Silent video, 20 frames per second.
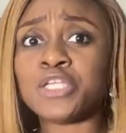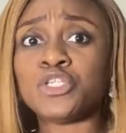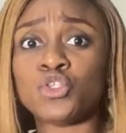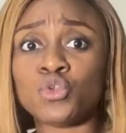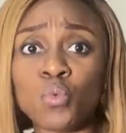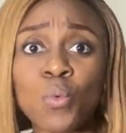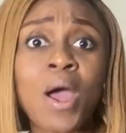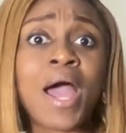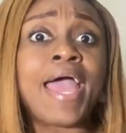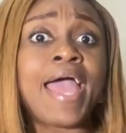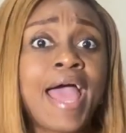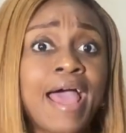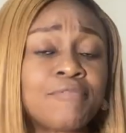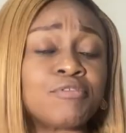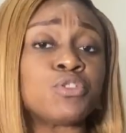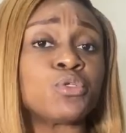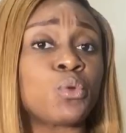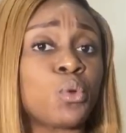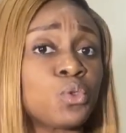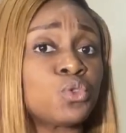Do I have
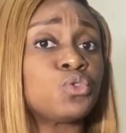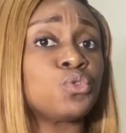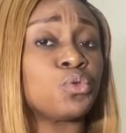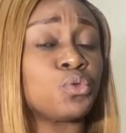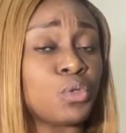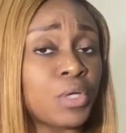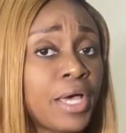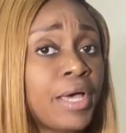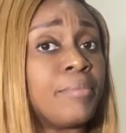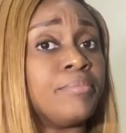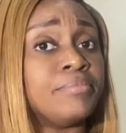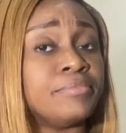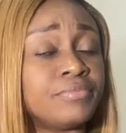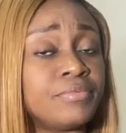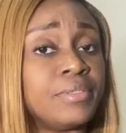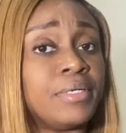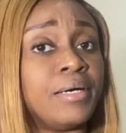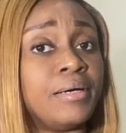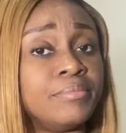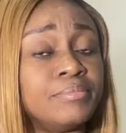to go to um,
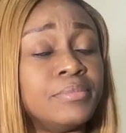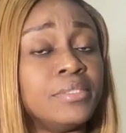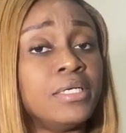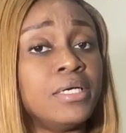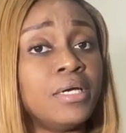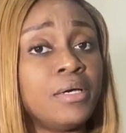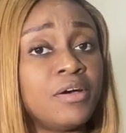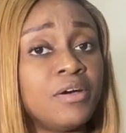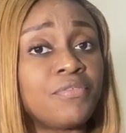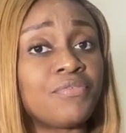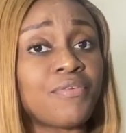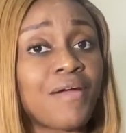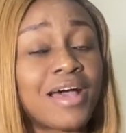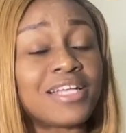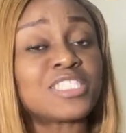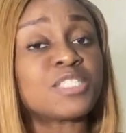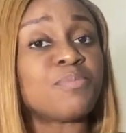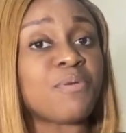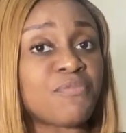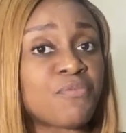um,
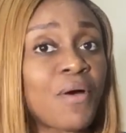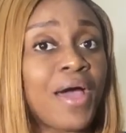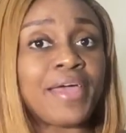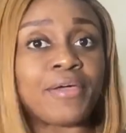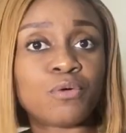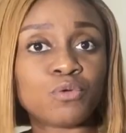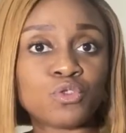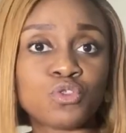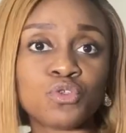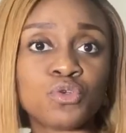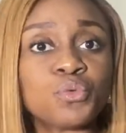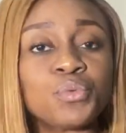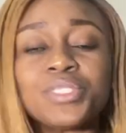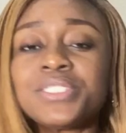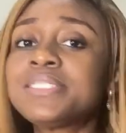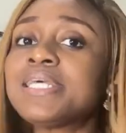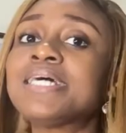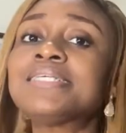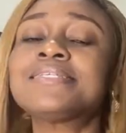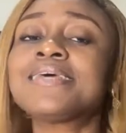France before I go to Greece?
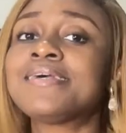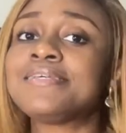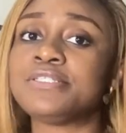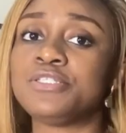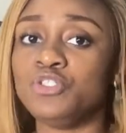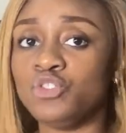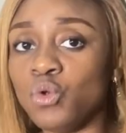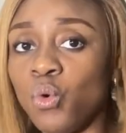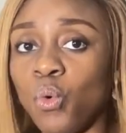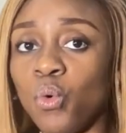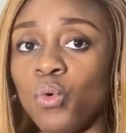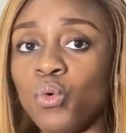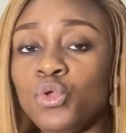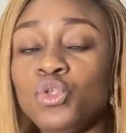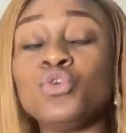The answer is no.